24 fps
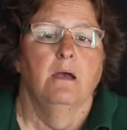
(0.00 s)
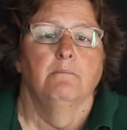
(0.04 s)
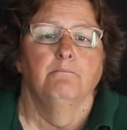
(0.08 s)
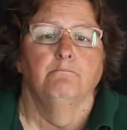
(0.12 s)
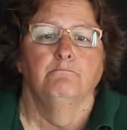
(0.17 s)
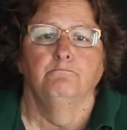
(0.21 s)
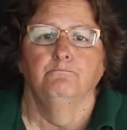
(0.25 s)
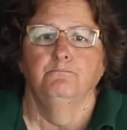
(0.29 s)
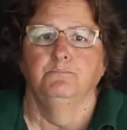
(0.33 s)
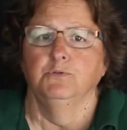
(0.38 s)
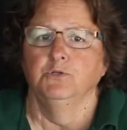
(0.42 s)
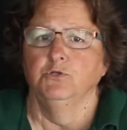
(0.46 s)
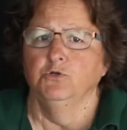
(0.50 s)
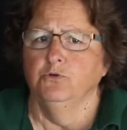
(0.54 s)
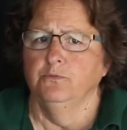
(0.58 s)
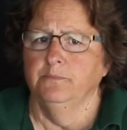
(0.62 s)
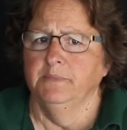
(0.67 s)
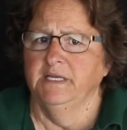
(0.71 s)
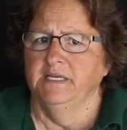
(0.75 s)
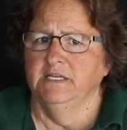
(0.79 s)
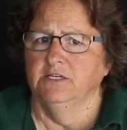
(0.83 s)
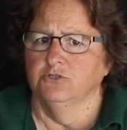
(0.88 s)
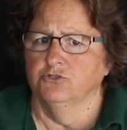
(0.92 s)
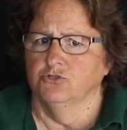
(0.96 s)

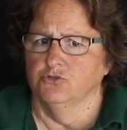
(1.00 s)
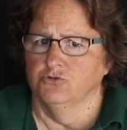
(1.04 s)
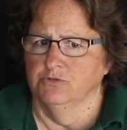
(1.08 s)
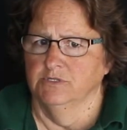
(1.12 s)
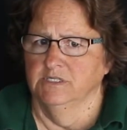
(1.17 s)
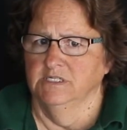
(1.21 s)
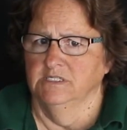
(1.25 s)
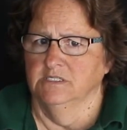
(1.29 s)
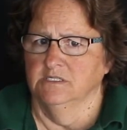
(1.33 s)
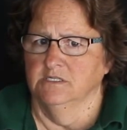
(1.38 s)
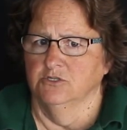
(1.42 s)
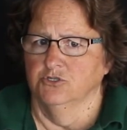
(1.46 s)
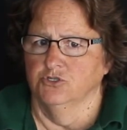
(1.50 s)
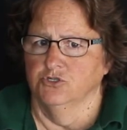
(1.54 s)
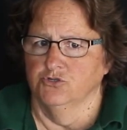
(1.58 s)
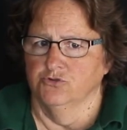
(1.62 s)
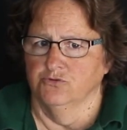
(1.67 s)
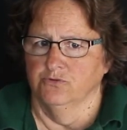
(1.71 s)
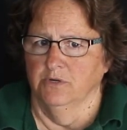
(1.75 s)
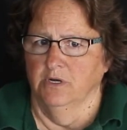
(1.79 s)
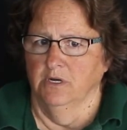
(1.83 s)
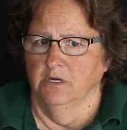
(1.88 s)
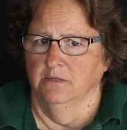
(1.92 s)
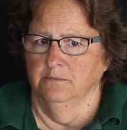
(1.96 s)
Blooming trees and
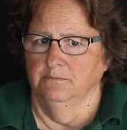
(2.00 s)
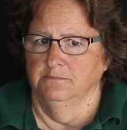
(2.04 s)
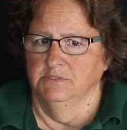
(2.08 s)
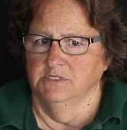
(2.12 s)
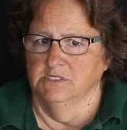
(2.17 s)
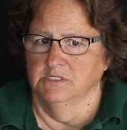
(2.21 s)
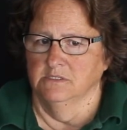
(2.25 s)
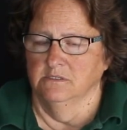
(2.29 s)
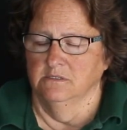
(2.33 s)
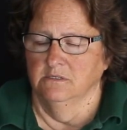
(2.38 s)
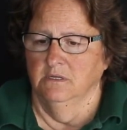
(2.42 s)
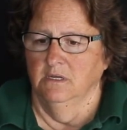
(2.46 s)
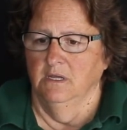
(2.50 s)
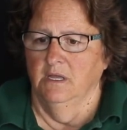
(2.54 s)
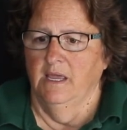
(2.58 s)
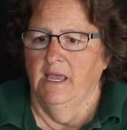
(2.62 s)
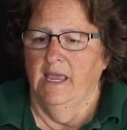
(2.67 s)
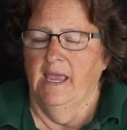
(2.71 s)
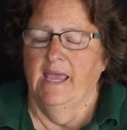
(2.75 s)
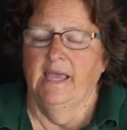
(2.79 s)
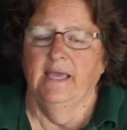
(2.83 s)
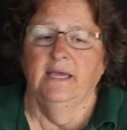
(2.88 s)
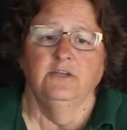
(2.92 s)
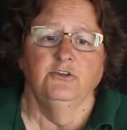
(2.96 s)
shrubs
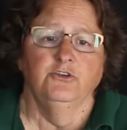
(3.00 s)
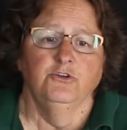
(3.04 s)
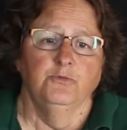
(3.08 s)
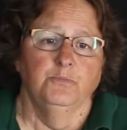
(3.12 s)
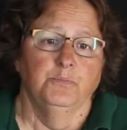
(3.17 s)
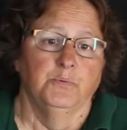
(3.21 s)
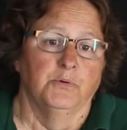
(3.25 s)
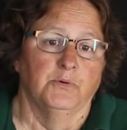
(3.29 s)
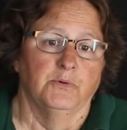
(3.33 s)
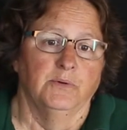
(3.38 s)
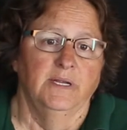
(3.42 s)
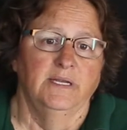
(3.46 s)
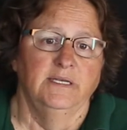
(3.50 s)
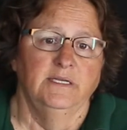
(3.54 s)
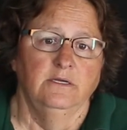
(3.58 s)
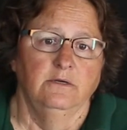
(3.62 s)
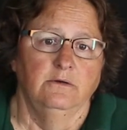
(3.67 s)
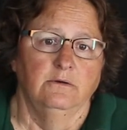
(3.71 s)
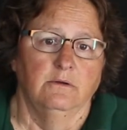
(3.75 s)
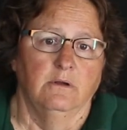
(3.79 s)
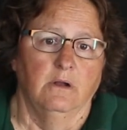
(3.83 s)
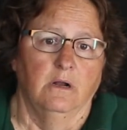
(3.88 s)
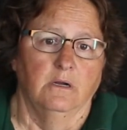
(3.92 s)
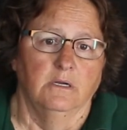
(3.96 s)
and your perennial
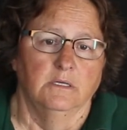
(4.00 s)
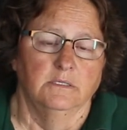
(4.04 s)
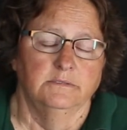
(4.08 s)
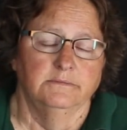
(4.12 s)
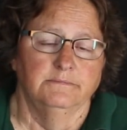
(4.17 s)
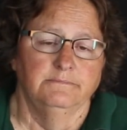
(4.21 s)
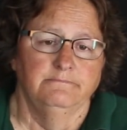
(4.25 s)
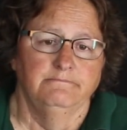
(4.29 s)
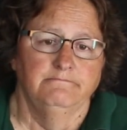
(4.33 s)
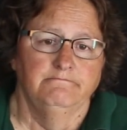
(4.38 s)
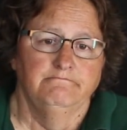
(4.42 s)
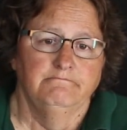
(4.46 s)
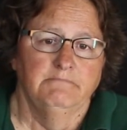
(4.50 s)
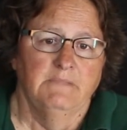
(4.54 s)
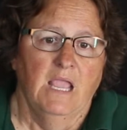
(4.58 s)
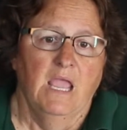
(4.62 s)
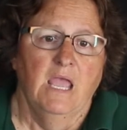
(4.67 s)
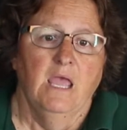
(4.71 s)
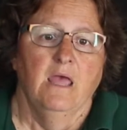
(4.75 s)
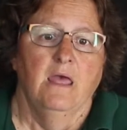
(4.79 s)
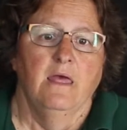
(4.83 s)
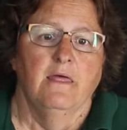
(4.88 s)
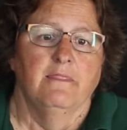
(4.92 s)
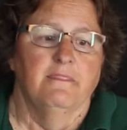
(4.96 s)
garden,
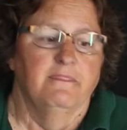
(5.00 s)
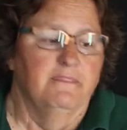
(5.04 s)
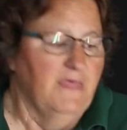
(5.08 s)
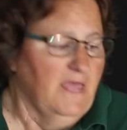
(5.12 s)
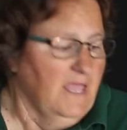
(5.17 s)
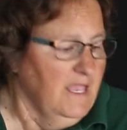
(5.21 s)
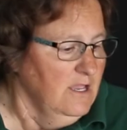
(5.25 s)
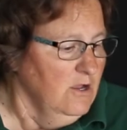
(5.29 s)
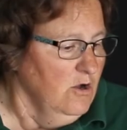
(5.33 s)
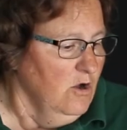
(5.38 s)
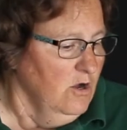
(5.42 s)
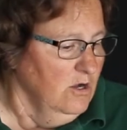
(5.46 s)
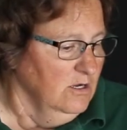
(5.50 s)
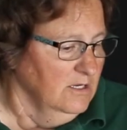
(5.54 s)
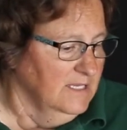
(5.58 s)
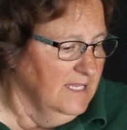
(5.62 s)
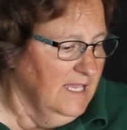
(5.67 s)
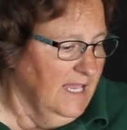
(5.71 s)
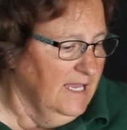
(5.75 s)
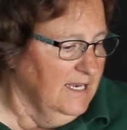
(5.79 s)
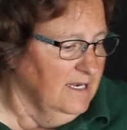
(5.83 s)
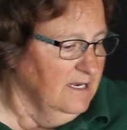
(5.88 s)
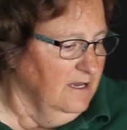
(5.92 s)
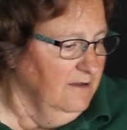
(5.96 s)
they all
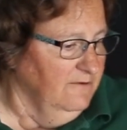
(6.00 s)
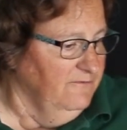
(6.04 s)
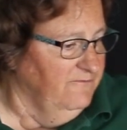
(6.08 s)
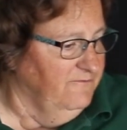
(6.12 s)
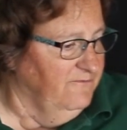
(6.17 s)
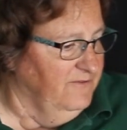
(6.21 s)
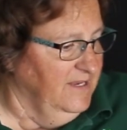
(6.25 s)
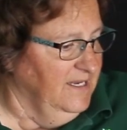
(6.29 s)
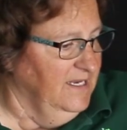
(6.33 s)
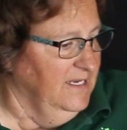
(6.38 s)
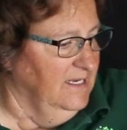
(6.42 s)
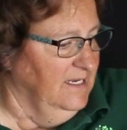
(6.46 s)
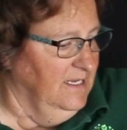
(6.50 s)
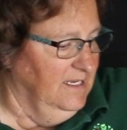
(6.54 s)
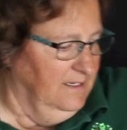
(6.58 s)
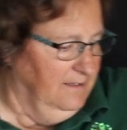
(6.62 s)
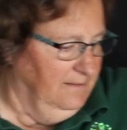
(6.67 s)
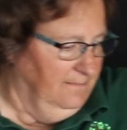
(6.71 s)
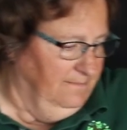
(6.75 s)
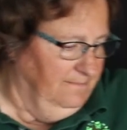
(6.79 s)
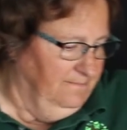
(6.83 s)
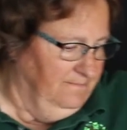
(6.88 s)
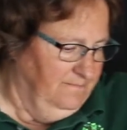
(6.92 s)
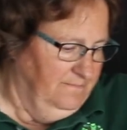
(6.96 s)
get a
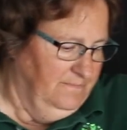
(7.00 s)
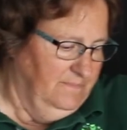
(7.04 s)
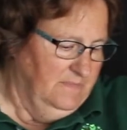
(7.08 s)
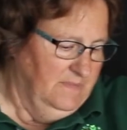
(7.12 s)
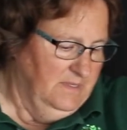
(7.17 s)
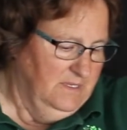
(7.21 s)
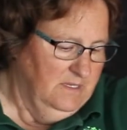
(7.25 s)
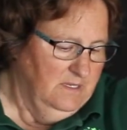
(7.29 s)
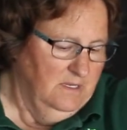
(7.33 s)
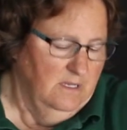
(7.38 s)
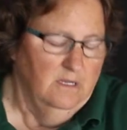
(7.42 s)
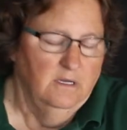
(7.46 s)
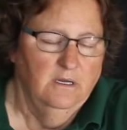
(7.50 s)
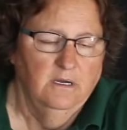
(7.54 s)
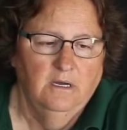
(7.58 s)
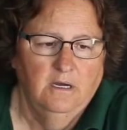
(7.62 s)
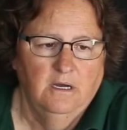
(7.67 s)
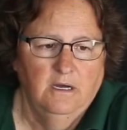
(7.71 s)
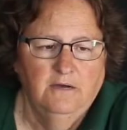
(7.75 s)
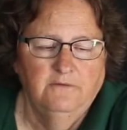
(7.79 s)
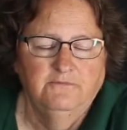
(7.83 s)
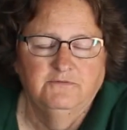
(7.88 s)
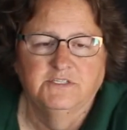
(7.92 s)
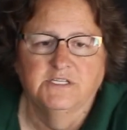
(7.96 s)
feeding
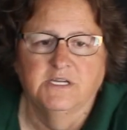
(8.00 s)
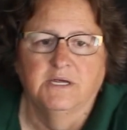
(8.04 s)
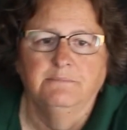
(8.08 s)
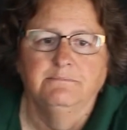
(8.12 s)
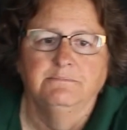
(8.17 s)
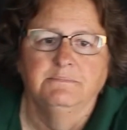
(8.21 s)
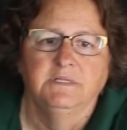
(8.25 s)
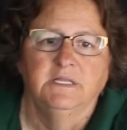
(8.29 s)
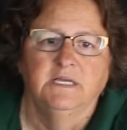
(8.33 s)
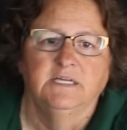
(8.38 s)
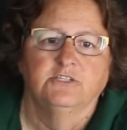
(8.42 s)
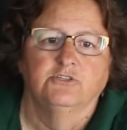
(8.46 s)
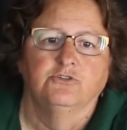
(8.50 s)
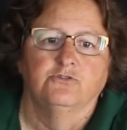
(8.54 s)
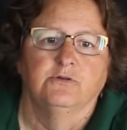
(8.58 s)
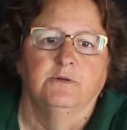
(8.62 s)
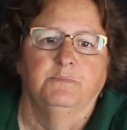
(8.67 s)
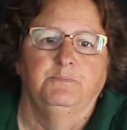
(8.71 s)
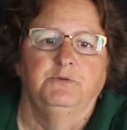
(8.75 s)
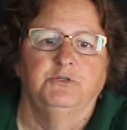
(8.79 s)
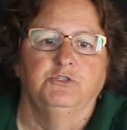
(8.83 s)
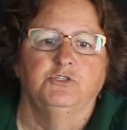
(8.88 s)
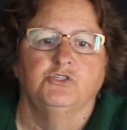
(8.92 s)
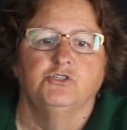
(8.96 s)
of something like
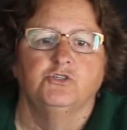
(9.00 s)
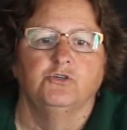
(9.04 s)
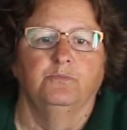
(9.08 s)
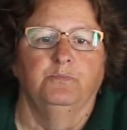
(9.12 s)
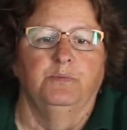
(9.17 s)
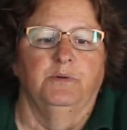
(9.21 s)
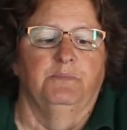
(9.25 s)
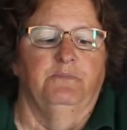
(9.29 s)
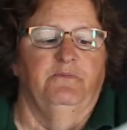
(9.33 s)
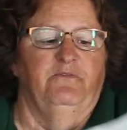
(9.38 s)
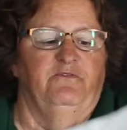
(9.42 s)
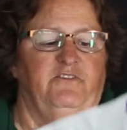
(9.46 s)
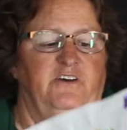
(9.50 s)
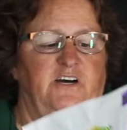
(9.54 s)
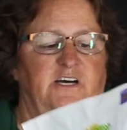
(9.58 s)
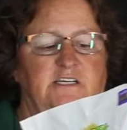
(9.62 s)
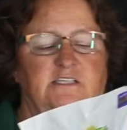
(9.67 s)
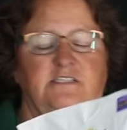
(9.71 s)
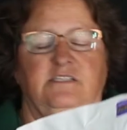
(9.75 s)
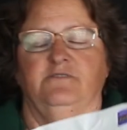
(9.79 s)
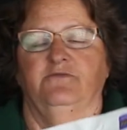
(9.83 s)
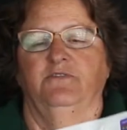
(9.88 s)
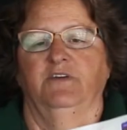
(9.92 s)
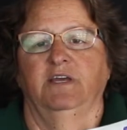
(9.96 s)
triple
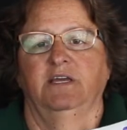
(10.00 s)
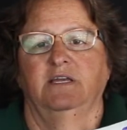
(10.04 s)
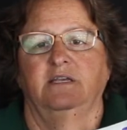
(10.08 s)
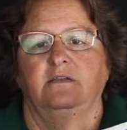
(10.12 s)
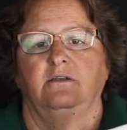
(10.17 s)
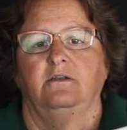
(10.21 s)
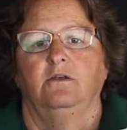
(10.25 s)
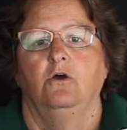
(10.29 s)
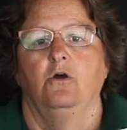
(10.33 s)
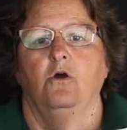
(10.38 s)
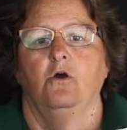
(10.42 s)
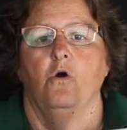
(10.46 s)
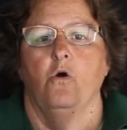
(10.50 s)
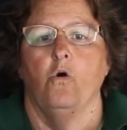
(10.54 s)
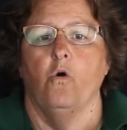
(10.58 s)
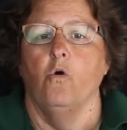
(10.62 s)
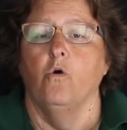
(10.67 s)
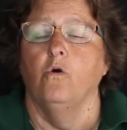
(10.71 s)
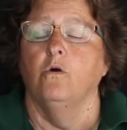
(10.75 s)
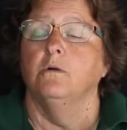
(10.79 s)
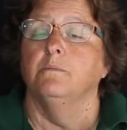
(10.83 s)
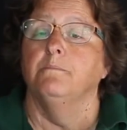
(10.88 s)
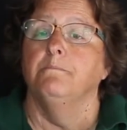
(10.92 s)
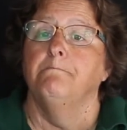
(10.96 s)
superphosphate
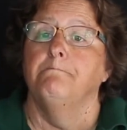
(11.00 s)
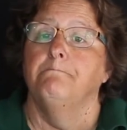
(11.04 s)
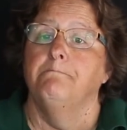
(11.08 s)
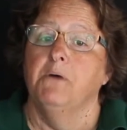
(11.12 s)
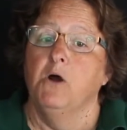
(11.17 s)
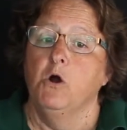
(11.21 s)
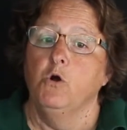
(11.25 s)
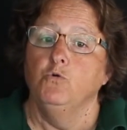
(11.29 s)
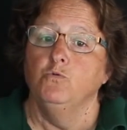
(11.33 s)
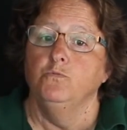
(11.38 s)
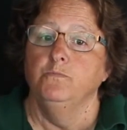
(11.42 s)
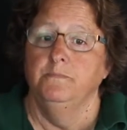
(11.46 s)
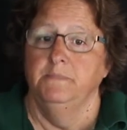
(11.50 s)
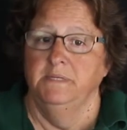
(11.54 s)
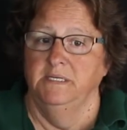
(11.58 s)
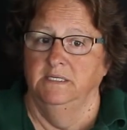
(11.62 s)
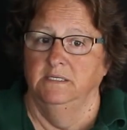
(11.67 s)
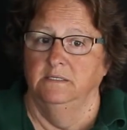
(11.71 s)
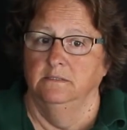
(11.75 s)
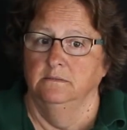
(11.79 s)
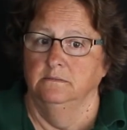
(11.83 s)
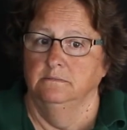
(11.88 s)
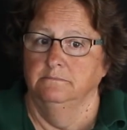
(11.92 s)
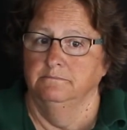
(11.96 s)
or bone
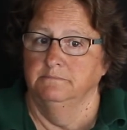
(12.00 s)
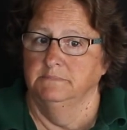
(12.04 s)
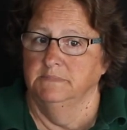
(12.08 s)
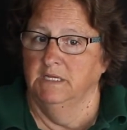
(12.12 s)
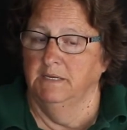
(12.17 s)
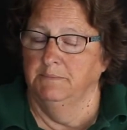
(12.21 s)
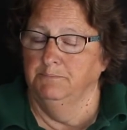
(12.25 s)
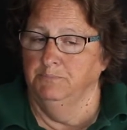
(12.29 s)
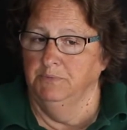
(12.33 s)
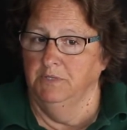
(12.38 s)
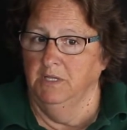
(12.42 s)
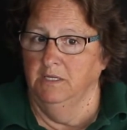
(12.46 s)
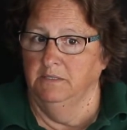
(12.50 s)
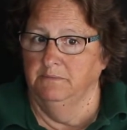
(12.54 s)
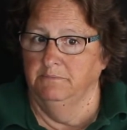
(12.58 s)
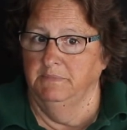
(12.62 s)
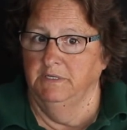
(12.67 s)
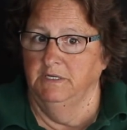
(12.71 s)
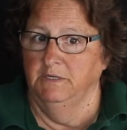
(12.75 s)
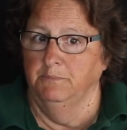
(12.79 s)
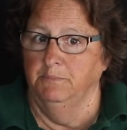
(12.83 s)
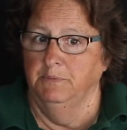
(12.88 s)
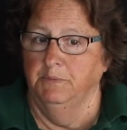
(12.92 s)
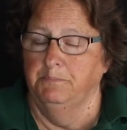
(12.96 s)
meal, not blood
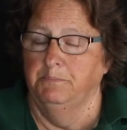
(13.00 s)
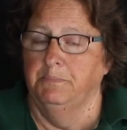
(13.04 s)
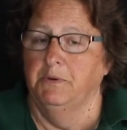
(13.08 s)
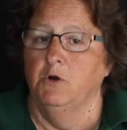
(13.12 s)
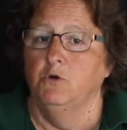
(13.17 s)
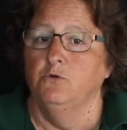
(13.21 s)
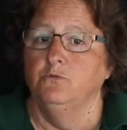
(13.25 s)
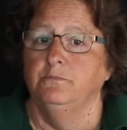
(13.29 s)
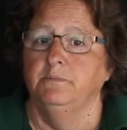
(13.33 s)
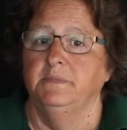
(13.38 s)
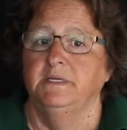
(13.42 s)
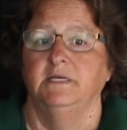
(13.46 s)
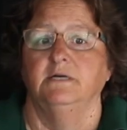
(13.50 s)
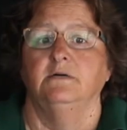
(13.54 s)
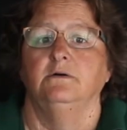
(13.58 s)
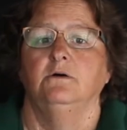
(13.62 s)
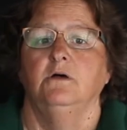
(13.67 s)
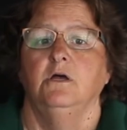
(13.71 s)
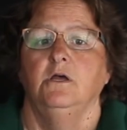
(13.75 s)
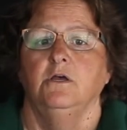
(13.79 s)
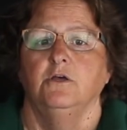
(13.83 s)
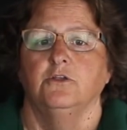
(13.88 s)
meal, but bone meal.